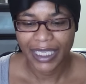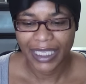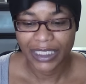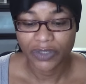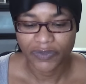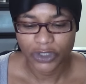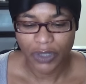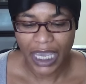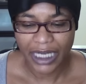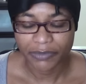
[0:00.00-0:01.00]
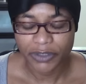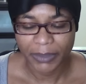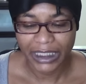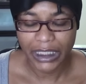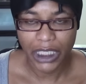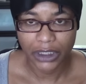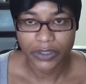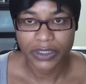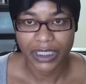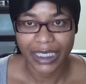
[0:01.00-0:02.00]
individual items, so many
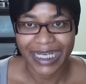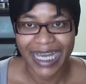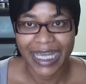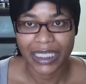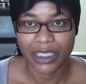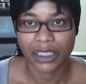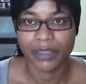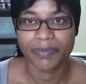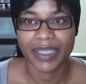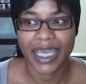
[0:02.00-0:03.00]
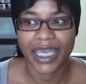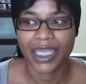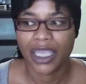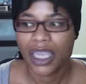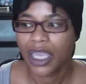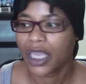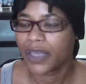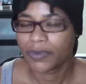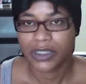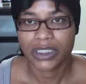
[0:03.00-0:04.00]
colors that I got um, that
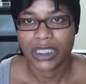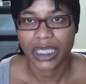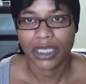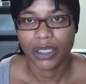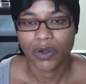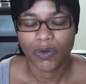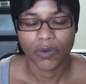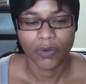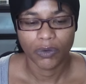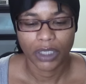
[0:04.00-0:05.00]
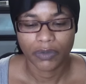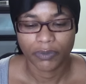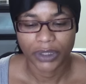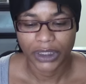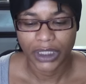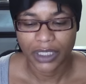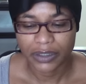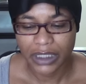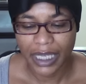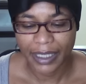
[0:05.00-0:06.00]
it would just take a whole, a really long
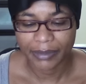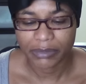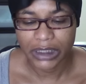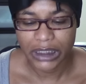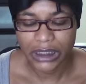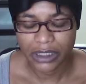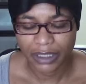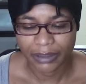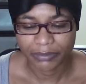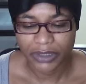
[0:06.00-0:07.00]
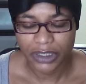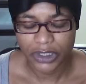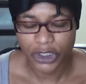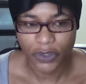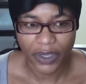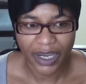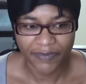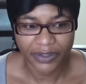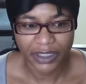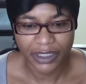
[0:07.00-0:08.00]
time um, to show
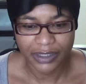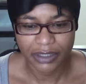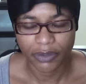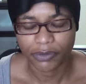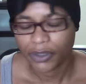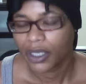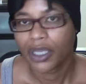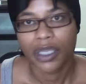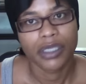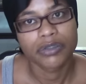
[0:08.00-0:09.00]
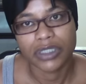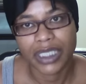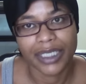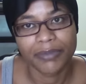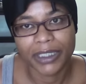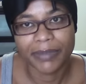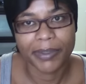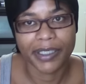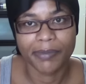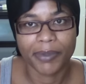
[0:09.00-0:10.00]
everything. So it'll just kind of be
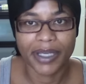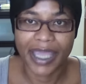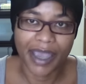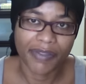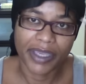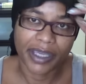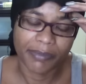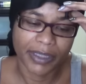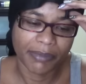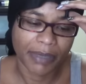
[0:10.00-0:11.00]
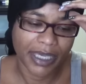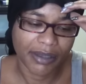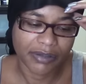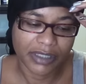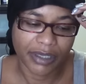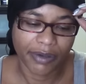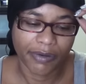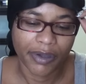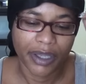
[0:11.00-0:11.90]
dependent upon how they come in the mail. So